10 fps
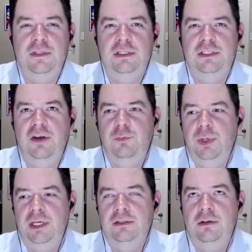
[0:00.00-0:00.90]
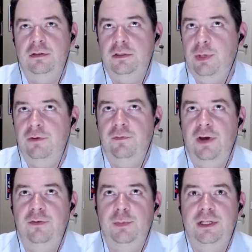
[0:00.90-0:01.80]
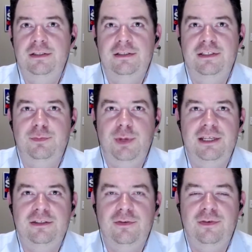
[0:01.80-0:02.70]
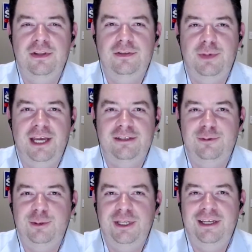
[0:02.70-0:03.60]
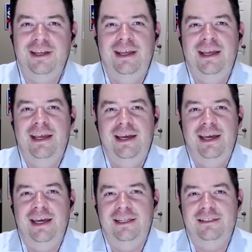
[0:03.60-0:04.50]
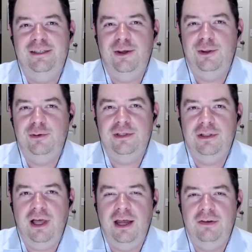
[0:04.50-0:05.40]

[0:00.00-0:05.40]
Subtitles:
that Jeff Bezos spent 5 minutes in space over this past week. And so there was a lot